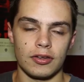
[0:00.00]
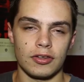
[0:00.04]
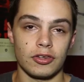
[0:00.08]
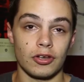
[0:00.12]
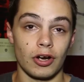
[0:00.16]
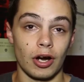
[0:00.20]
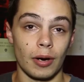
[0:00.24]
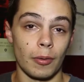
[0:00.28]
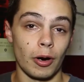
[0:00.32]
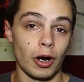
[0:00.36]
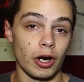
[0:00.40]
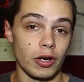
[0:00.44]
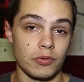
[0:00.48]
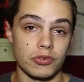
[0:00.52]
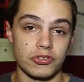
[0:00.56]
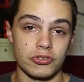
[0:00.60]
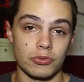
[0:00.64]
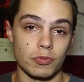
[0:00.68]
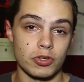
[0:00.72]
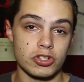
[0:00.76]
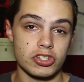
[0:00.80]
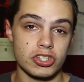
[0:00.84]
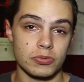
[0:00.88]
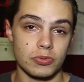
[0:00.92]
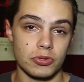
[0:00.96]
Tom Hardy was
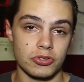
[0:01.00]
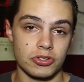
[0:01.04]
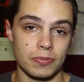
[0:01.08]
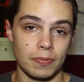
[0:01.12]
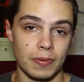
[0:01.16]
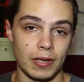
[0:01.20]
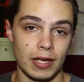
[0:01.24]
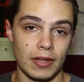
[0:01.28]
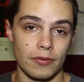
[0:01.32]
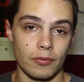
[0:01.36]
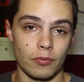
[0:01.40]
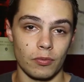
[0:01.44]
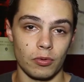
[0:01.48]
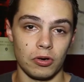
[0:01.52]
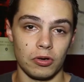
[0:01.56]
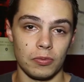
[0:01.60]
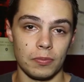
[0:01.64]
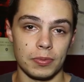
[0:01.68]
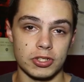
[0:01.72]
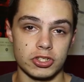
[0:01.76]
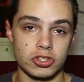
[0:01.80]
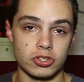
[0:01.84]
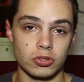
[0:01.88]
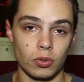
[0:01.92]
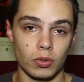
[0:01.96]
originally supposed to play the role,
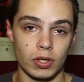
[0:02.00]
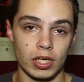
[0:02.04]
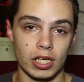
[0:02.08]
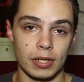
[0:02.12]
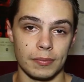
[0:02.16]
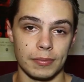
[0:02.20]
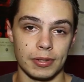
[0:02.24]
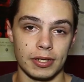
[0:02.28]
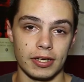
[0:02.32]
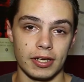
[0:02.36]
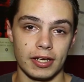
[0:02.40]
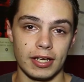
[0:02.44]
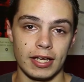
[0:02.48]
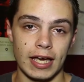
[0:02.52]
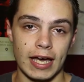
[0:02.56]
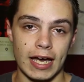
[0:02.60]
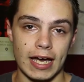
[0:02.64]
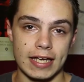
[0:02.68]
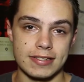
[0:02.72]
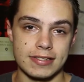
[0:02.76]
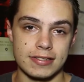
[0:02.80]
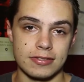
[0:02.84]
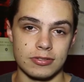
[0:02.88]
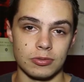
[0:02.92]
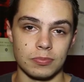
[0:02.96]
but Joel Kinnaman
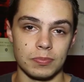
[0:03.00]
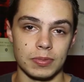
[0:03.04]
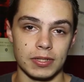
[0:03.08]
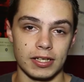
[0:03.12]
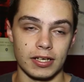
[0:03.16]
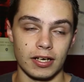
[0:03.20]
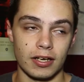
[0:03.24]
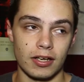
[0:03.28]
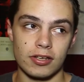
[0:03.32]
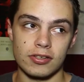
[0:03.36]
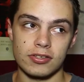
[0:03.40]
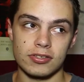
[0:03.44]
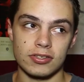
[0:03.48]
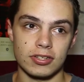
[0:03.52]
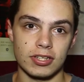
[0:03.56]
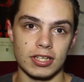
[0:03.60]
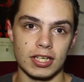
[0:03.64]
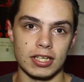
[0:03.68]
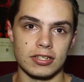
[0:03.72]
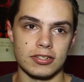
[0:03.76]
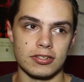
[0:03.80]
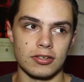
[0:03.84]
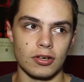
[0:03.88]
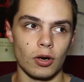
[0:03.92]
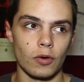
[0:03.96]
had to because he
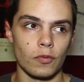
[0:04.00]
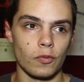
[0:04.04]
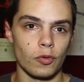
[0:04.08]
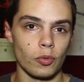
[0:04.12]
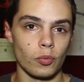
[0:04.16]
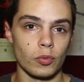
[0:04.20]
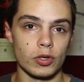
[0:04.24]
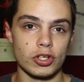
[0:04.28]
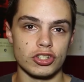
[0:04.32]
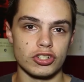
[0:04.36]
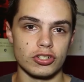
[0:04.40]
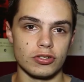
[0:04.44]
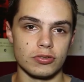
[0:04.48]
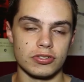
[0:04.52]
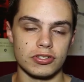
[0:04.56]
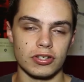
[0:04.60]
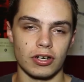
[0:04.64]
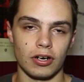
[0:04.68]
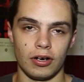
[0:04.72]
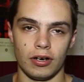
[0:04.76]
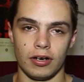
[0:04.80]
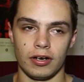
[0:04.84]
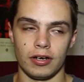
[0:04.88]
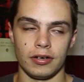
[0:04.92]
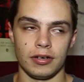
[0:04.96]
had to go for reshoots
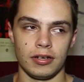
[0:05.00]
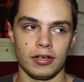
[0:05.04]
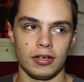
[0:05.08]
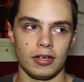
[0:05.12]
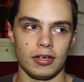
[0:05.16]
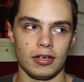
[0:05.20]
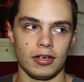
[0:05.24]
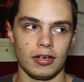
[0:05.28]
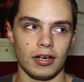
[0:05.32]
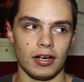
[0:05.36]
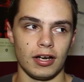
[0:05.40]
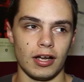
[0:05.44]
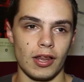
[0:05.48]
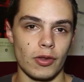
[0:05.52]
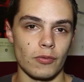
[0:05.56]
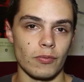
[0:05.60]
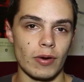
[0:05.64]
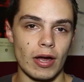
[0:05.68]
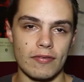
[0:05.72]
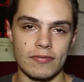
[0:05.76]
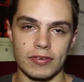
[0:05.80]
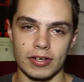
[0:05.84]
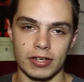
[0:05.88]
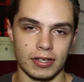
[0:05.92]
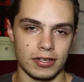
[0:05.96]
on The
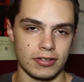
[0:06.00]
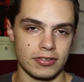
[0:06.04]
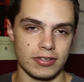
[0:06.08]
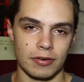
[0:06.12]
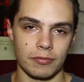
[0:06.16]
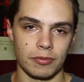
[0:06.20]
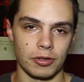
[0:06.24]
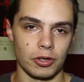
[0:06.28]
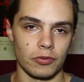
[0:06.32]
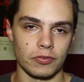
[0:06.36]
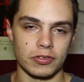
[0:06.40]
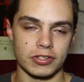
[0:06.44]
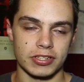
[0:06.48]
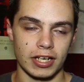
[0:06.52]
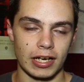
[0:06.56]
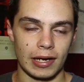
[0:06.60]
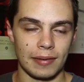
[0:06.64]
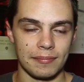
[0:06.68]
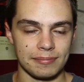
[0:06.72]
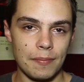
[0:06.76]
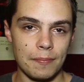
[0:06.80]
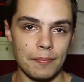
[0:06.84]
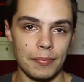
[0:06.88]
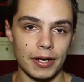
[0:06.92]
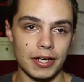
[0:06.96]
Revenant because that went over time.
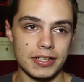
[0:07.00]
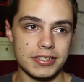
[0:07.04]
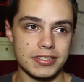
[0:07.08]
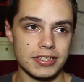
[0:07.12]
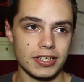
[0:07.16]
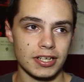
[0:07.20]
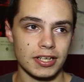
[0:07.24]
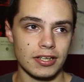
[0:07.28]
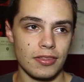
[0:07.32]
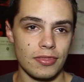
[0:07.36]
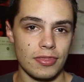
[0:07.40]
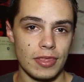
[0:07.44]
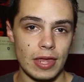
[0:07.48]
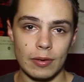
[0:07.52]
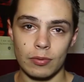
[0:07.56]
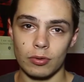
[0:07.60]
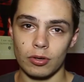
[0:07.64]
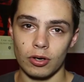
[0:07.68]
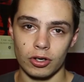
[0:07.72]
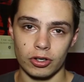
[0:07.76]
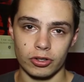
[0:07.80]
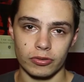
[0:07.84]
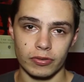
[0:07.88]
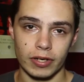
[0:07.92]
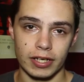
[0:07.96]
But they were
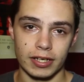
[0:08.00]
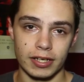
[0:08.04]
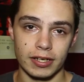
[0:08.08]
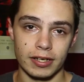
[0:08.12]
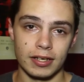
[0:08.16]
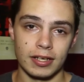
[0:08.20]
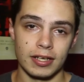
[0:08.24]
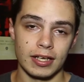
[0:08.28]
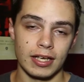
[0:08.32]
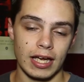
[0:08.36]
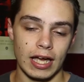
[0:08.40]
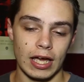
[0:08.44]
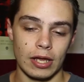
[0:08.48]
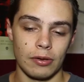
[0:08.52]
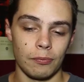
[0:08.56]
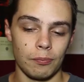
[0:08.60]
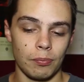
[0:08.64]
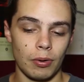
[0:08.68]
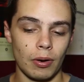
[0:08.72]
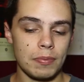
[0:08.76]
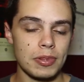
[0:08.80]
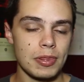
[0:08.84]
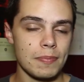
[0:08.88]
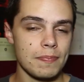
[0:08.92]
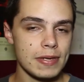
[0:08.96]
all great in it. And
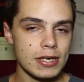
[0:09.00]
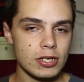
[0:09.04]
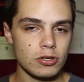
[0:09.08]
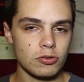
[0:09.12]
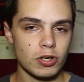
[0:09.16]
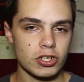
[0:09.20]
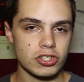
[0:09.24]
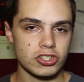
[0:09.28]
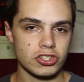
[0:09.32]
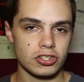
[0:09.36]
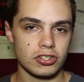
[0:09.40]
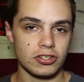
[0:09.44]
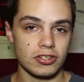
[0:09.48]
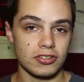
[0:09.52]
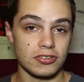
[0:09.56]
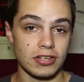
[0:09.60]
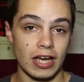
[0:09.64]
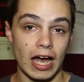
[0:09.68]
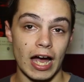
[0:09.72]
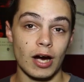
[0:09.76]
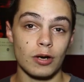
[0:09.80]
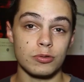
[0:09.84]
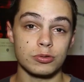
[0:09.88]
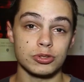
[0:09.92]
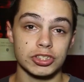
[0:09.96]
probably the big question is,
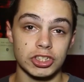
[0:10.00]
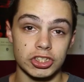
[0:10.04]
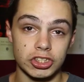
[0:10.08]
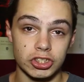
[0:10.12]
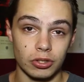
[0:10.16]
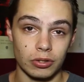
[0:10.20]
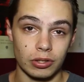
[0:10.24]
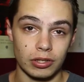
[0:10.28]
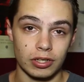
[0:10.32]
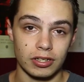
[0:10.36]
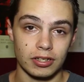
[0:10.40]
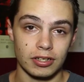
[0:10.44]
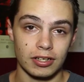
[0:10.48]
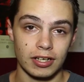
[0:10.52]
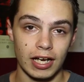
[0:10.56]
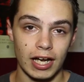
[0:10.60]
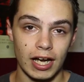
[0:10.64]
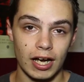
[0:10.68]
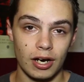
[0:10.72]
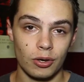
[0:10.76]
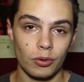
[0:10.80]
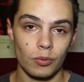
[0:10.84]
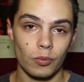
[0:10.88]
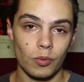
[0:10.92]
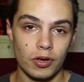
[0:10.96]
how was the
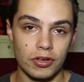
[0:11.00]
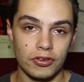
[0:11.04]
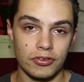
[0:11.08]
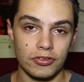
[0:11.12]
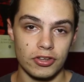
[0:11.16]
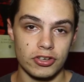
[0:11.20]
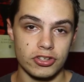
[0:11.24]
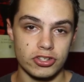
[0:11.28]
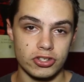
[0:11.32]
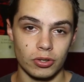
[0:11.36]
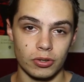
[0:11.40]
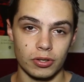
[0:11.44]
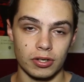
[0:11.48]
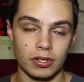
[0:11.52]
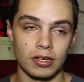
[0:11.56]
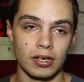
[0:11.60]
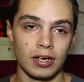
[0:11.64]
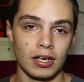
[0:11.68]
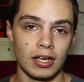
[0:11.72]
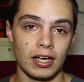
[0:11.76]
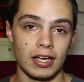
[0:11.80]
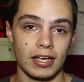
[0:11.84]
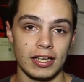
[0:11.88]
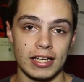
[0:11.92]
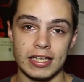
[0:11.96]
Joker?
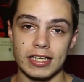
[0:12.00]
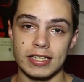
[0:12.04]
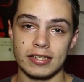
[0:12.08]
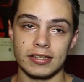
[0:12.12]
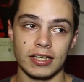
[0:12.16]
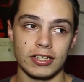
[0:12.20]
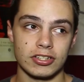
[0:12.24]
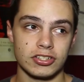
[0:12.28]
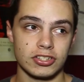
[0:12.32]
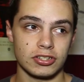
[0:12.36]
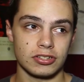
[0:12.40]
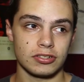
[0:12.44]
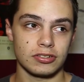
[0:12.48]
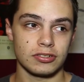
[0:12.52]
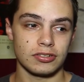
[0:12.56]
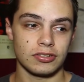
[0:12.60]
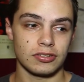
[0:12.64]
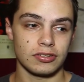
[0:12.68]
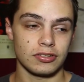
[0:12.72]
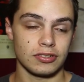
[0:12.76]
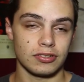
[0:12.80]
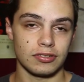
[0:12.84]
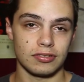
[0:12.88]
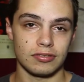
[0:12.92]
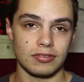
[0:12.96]
Heath Ledger
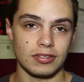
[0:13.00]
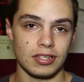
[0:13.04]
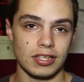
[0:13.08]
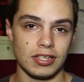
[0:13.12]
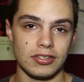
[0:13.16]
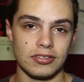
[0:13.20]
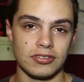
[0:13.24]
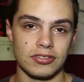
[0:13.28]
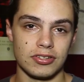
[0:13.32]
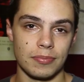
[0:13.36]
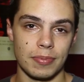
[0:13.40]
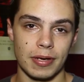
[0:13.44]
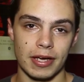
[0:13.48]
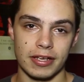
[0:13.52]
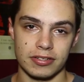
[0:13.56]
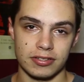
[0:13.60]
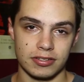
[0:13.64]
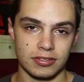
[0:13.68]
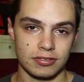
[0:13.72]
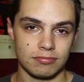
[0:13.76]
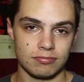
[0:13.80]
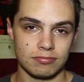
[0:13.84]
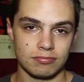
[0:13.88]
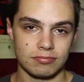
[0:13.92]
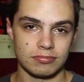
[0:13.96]
is the
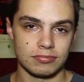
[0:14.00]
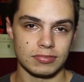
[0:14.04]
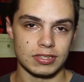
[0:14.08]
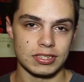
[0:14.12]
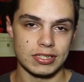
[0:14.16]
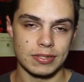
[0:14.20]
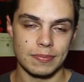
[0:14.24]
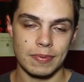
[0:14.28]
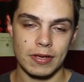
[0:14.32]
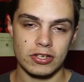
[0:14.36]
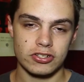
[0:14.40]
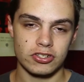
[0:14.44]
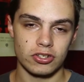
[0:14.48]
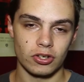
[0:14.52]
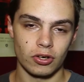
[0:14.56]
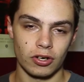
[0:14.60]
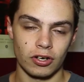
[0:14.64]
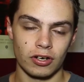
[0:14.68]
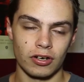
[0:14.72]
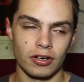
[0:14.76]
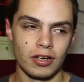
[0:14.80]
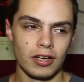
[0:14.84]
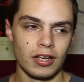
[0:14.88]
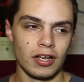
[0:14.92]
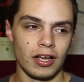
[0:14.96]
best. He's the best
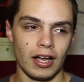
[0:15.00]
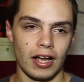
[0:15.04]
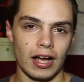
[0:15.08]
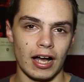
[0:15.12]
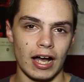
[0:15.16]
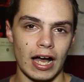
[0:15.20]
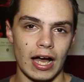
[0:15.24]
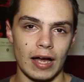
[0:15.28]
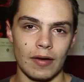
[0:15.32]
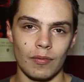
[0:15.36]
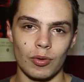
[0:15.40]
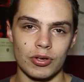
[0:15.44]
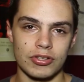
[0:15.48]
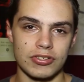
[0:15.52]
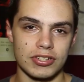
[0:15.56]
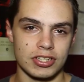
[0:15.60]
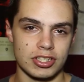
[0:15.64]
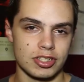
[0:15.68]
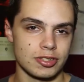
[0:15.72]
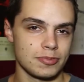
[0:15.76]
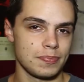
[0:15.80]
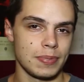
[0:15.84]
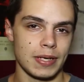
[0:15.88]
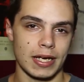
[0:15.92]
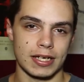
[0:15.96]
Joker. I wasn't
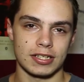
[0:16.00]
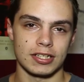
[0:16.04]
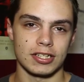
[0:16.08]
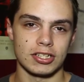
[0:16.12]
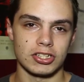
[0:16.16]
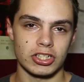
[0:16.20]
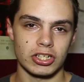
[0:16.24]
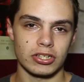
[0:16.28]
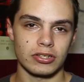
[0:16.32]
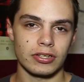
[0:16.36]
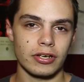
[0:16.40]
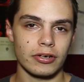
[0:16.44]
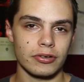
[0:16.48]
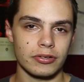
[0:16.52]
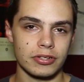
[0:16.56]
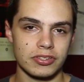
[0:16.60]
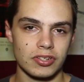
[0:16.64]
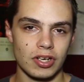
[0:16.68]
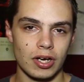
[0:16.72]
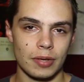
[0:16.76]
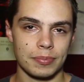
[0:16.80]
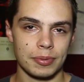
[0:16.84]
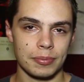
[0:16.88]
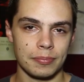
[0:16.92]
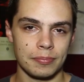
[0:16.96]
expecting Jared Leto to
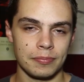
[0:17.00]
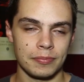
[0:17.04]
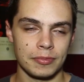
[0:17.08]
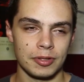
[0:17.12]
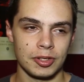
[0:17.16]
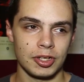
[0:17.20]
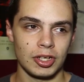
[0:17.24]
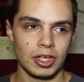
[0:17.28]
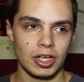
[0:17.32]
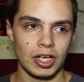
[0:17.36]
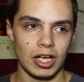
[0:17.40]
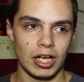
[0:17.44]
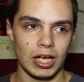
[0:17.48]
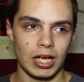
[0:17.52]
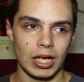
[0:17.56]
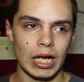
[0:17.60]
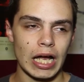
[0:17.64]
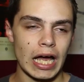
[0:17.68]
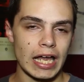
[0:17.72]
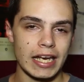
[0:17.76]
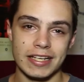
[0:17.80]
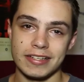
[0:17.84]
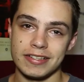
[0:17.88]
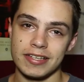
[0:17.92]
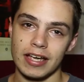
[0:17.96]
top him,
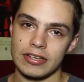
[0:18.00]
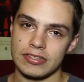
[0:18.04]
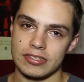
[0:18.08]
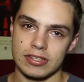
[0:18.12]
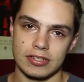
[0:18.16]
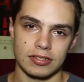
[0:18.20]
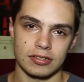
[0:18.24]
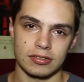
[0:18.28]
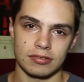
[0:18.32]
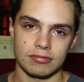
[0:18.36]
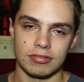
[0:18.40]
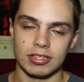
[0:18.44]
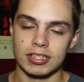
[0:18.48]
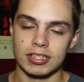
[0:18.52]
and he doesn't.